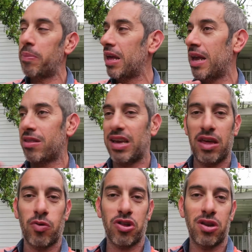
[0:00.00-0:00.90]
happy to answer
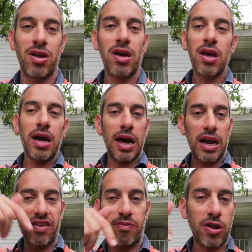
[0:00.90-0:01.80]
any question.
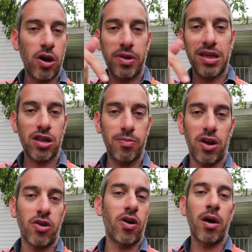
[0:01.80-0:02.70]
Uh, leave them in the comment section
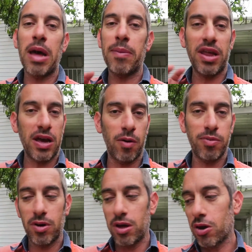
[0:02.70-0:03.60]
below. I'm happy to
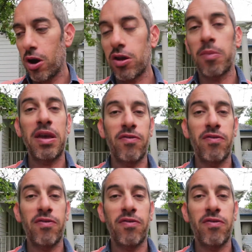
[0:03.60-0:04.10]
help. Guys, I'm